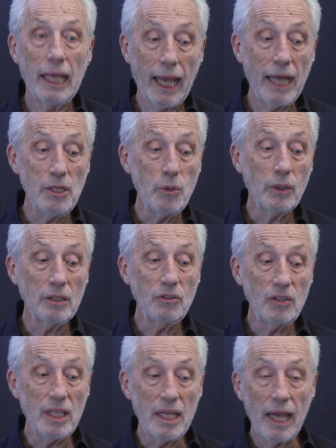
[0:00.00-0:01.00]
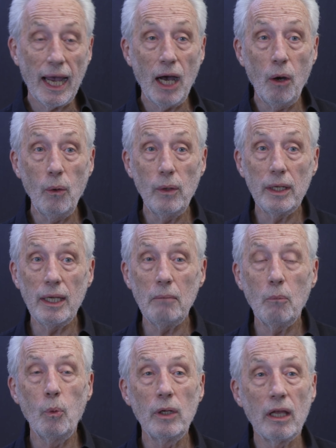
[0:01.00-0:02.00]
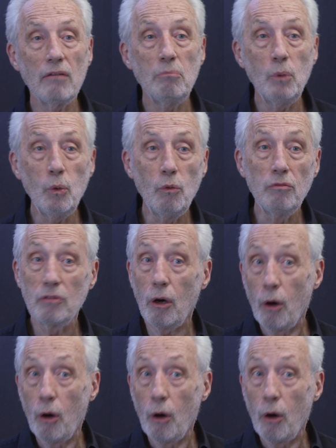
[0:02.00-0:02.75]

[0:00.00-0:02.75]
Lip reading: And you can see how it would have moved